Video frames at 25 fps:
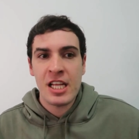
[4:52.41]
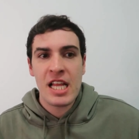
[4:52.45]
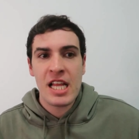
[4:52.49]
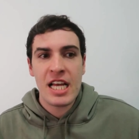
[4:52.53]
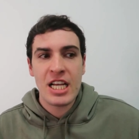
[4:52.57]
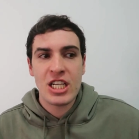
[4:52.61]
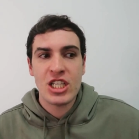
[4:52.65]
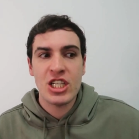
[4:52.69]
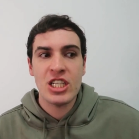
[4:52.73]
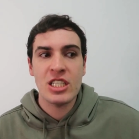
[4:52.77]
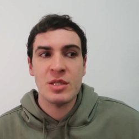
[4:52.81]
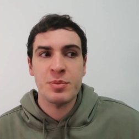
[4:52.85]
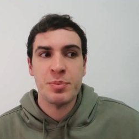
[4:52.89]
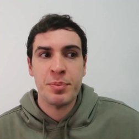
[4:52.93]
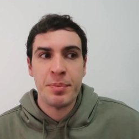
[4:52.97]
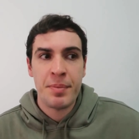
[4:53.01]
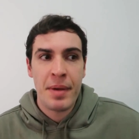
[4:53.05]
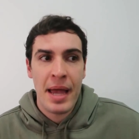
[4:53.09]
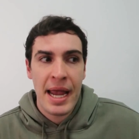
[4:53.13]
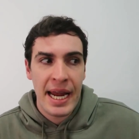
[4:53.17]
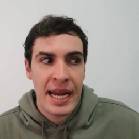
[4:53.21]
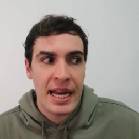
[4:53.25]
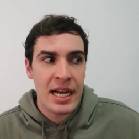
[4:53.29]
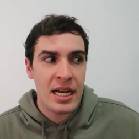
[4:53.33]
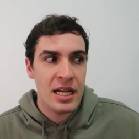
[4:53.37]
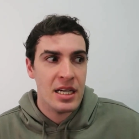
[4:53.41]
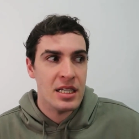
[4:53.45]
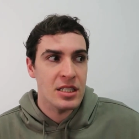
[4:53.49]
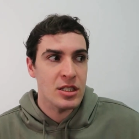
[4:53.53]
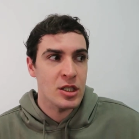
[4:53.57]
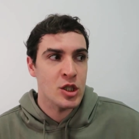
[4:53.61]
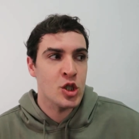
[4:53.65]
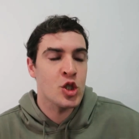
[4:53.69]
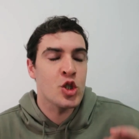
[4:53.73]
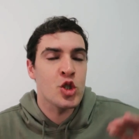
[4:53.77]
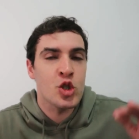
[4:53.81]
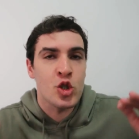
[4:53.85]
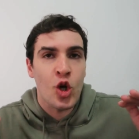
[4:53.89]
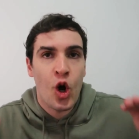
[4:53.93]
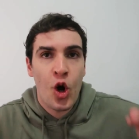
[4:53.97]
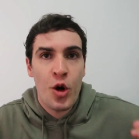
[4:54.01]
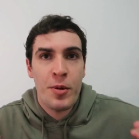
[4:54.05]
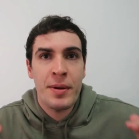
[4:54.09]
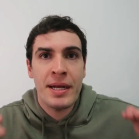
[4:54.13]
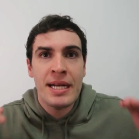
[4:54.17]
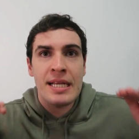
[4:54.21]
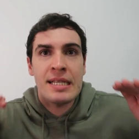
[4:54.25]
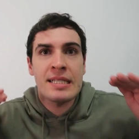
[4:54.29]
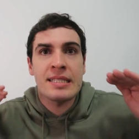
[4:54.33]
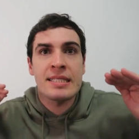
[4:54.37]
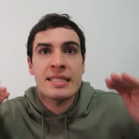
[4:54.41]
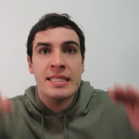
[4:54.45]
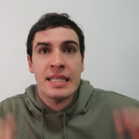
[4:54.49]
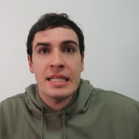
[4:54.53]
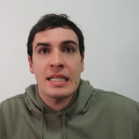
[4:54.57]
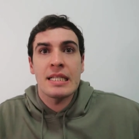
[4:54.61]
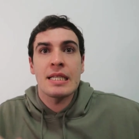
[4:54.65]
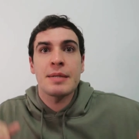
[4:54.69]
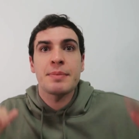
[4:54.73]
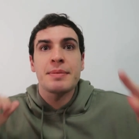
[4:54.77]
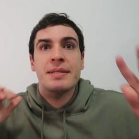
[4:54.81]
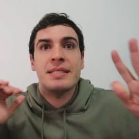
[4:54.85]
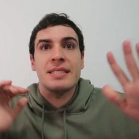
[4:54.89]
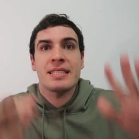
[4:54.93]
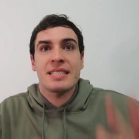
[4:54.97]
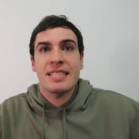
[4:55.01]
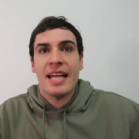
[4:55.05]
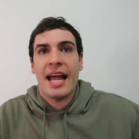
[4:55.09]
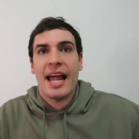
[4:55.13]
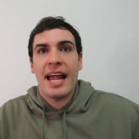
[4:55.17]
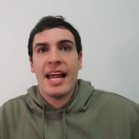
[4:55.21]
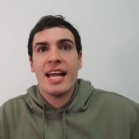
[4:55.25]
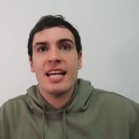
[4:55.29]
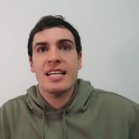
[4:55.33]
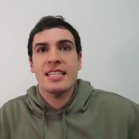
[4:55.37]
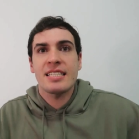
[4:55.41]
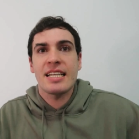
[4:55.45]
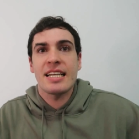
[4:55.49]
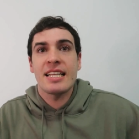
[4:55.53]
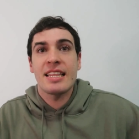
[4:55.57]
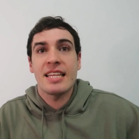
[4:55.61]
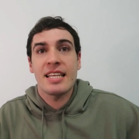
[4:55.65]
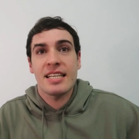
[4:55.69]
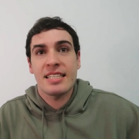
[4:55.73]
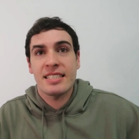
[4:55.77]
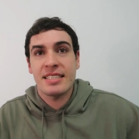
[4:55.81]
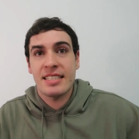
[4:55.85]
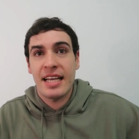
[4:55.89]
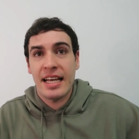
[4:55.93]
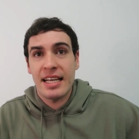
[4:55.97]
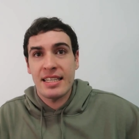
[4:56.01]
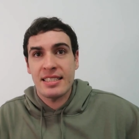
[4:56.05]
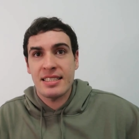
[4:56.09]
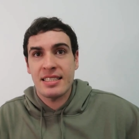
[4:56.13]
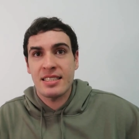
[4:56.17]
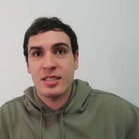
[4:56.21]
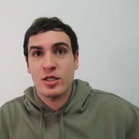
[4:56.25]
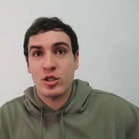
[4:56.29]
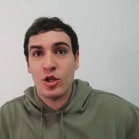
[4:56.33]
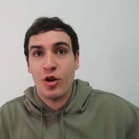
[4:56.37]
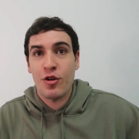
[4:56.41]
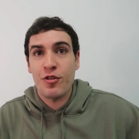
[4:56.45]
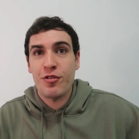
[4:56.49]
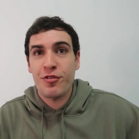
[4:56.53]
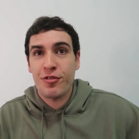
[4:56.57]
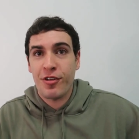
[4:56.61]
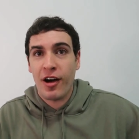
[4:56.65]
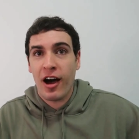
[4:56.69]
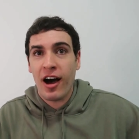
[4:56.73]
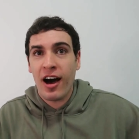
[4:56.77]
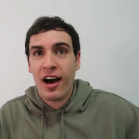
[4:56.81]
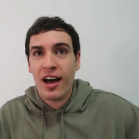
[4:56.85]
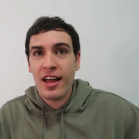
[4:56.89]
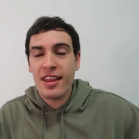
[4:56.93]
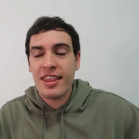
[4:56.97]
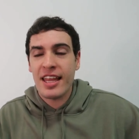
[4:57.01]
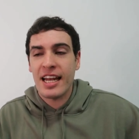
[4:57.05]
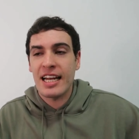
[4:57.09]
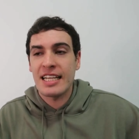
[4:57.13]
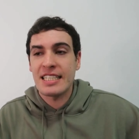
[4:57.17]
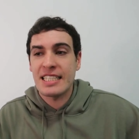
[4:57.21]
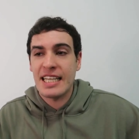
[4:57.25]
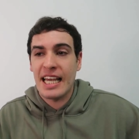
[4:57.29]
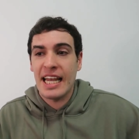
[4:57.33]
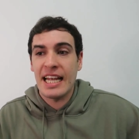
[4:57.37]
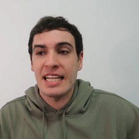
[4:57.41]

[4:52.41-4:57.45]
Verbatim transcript: like she's made so many silly mistakes in this season so far that it,